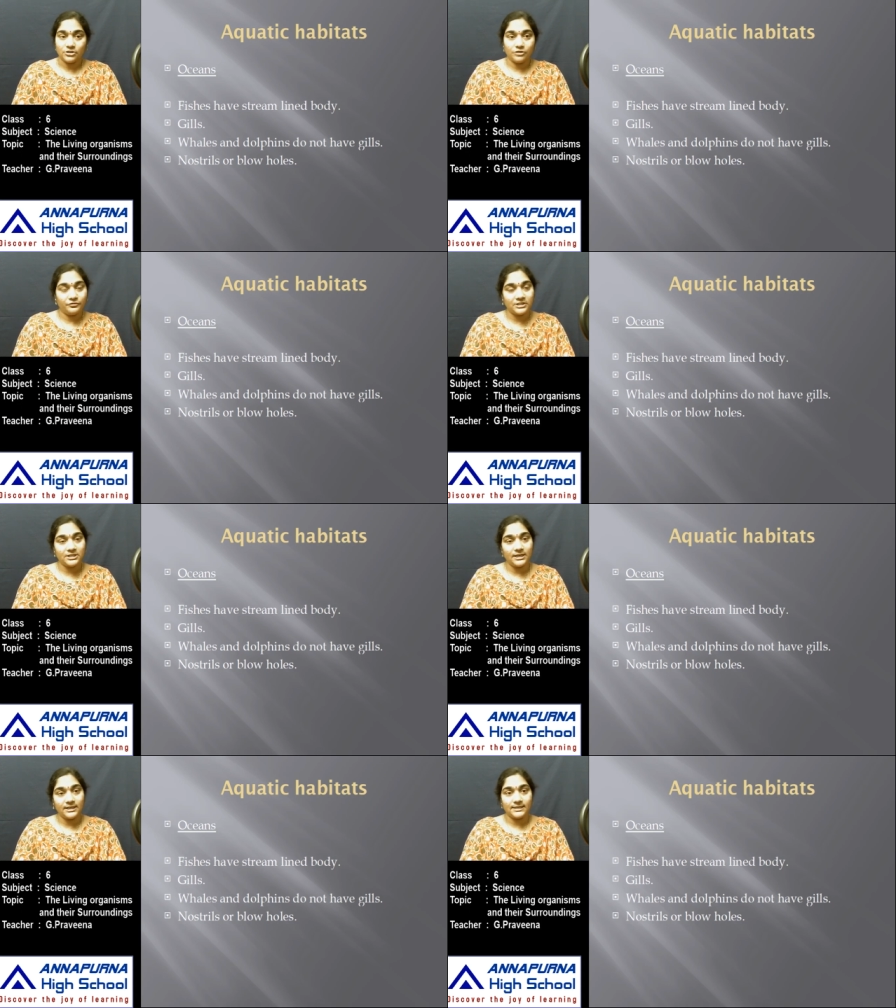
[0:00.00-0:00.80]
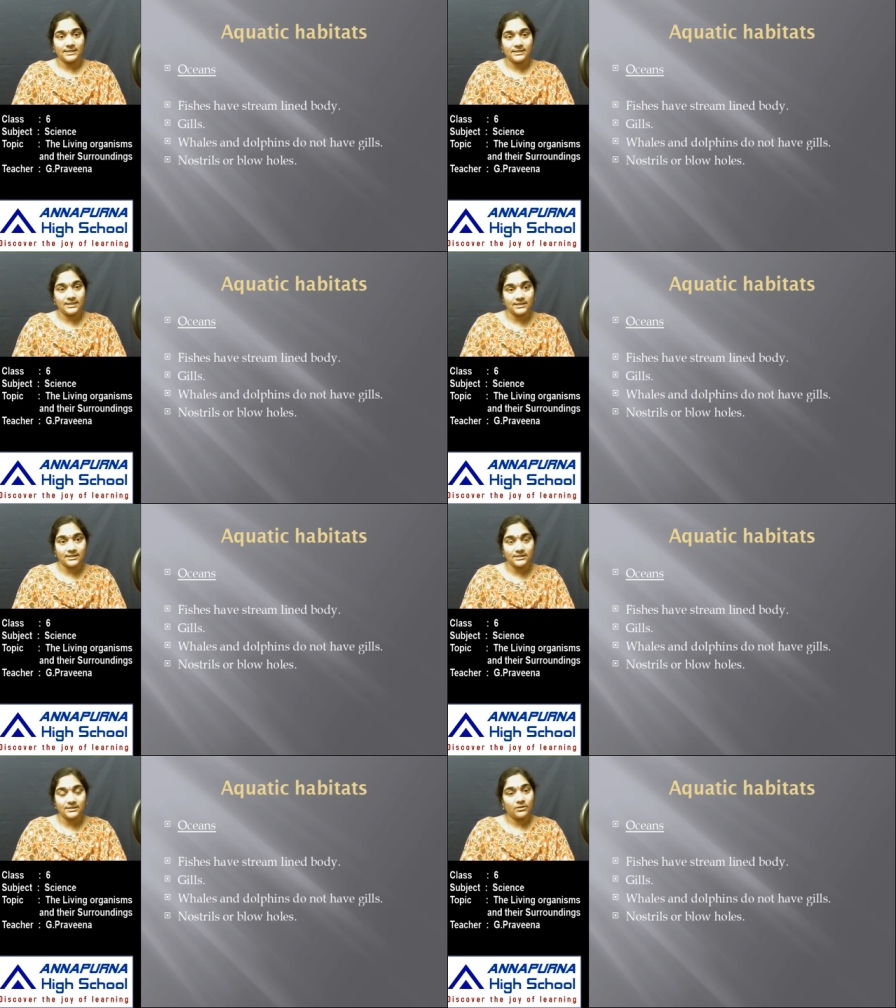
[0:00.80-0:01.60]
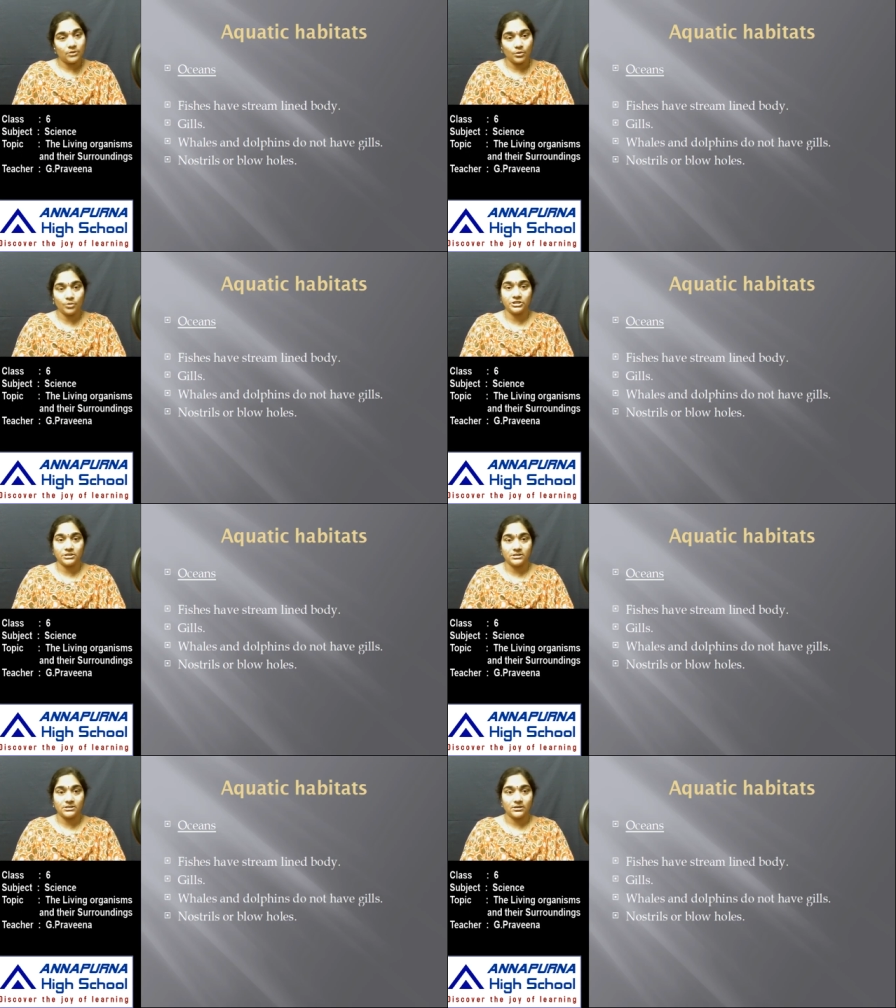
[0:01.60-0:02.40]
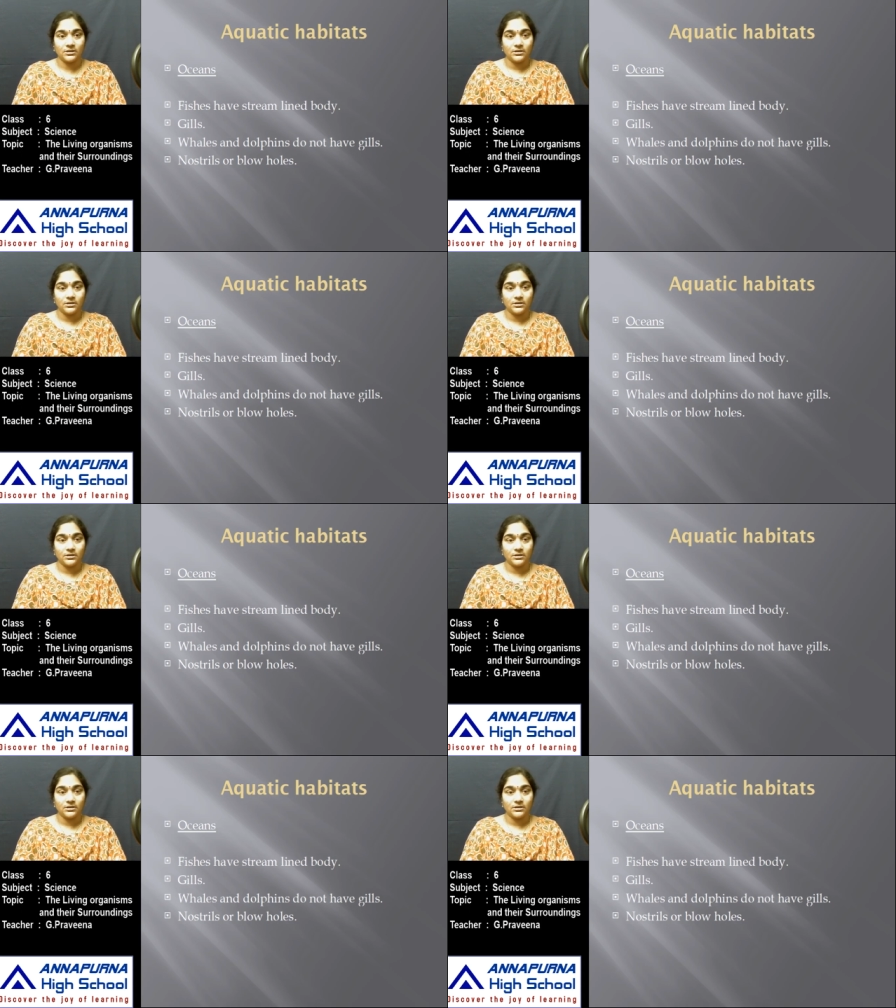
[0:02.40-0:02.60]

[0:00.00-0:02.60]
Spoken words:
So firstly, let us discuss the oceans.